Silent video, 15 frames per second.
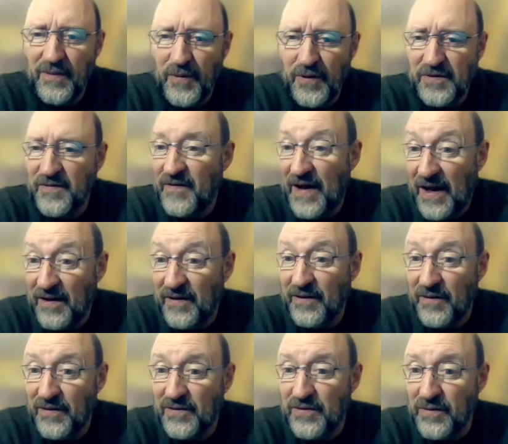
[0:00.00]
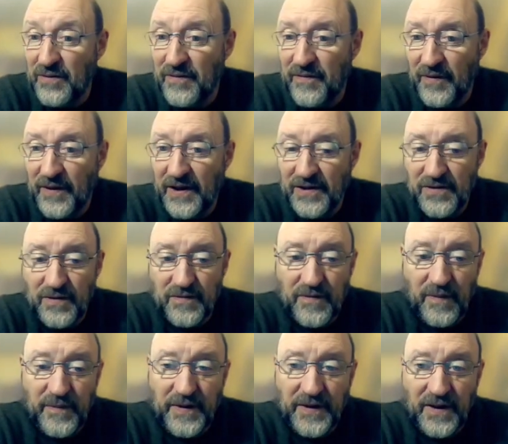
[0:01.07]
the most valid or truthful answers
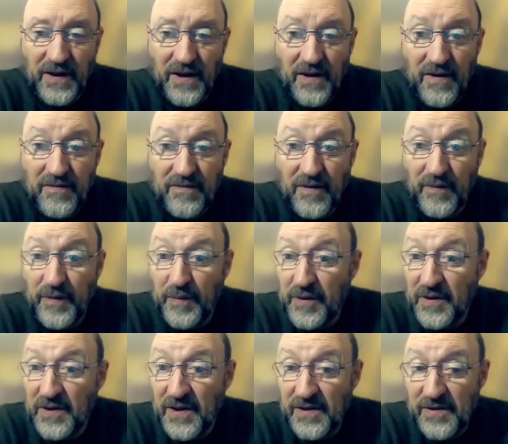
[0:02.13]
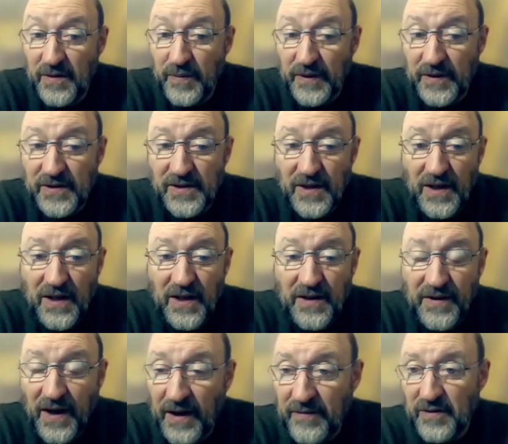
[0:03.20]
from the participants.
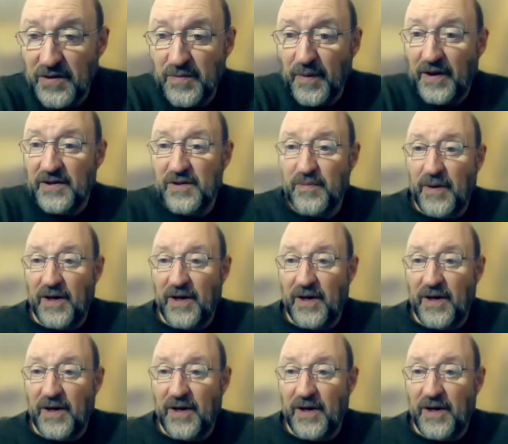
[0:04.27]
Non-response